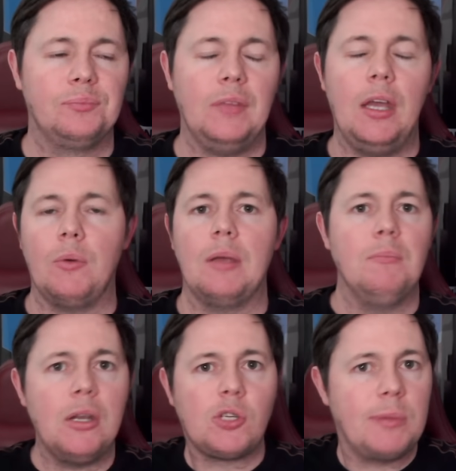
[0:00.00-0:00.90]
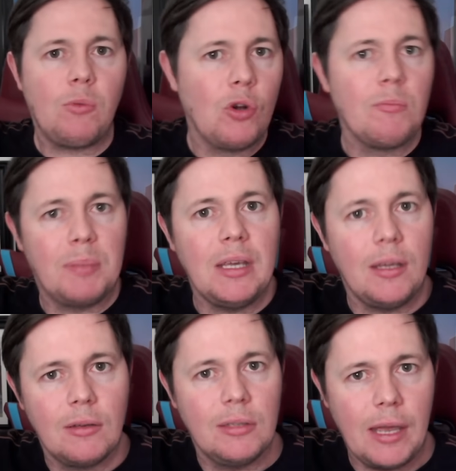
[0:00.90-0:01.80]
Anyway, Middlesbrough won't
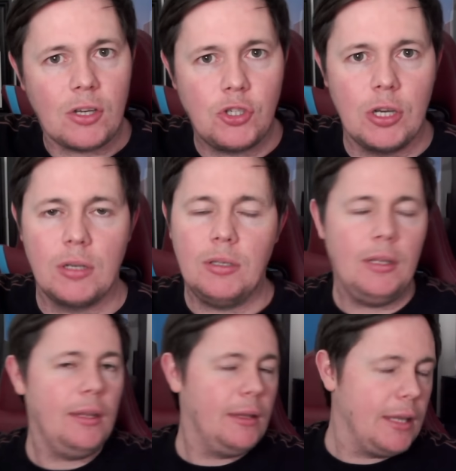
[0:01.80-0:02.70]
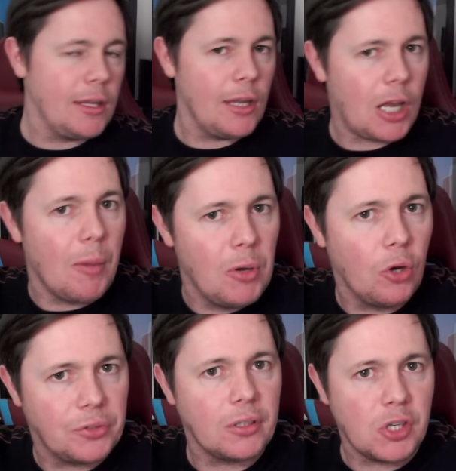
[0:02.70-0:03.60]
be next year. They're coming
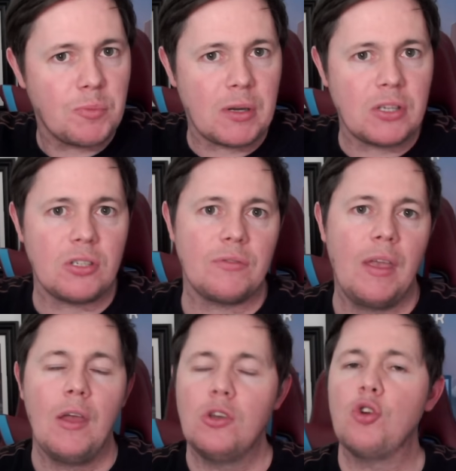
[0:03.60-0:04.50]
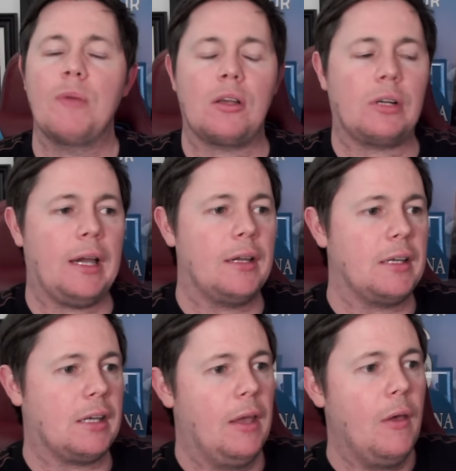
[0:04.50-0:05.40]
off the list because of no Michael Carrick.